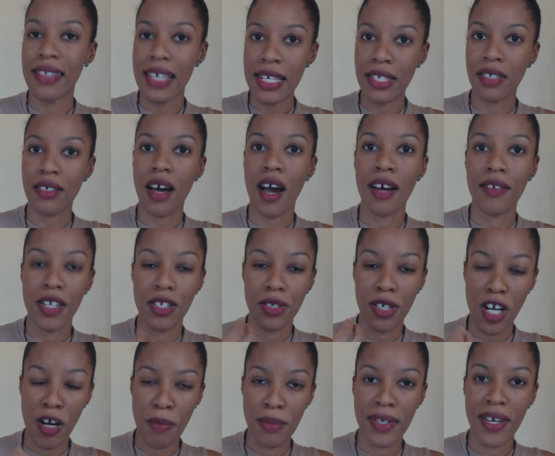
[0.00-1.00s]
These are the
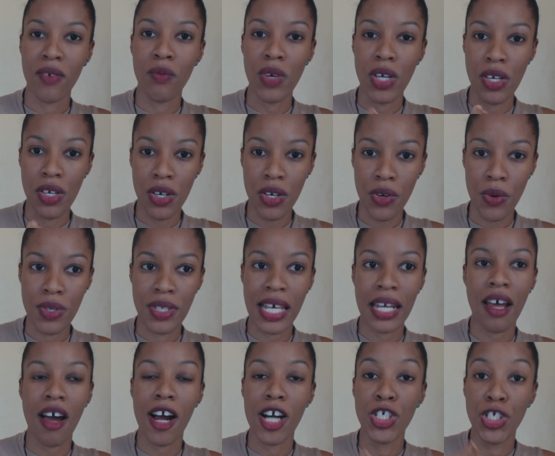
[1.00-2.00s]
terms that we use
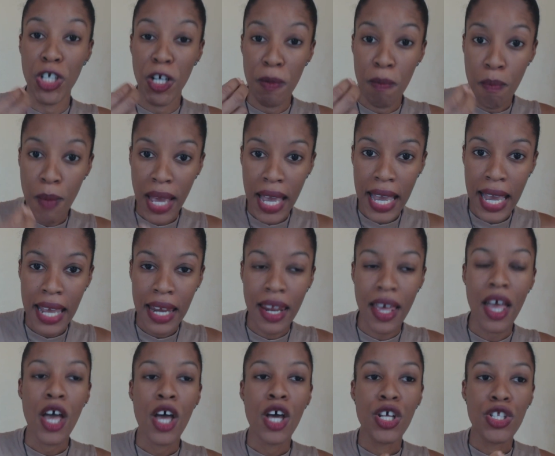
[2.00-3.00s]
that are
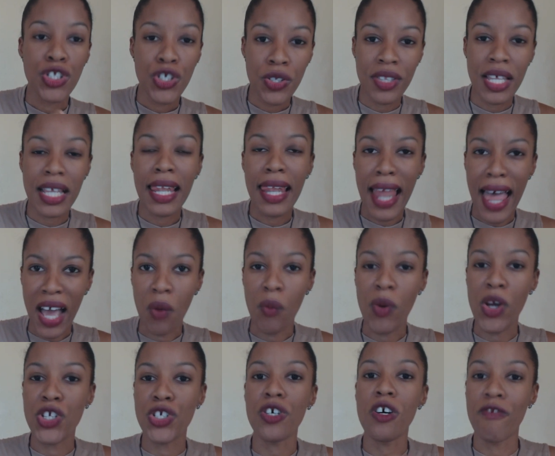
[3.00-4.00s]
germane to the
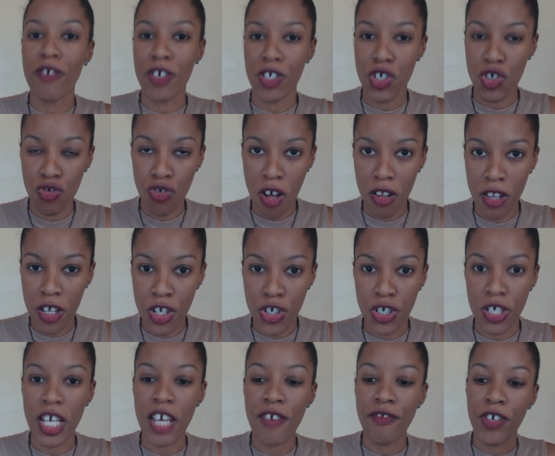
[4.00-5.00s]
language of
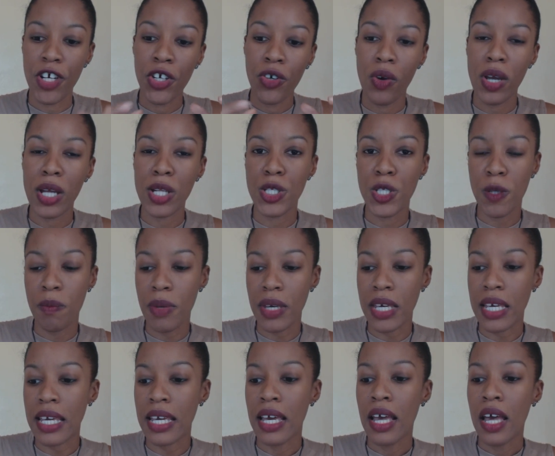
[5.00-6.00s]
astrology. If you're going to
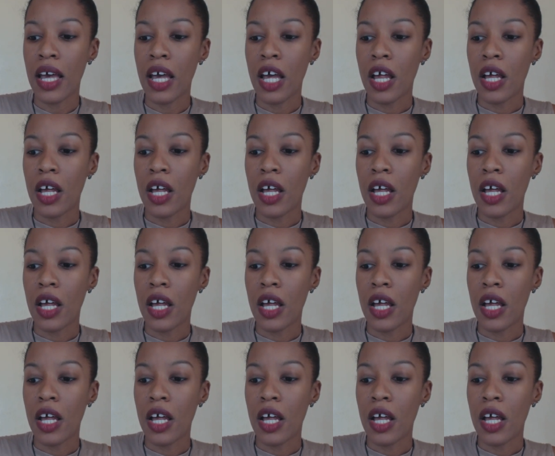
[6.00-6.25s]
be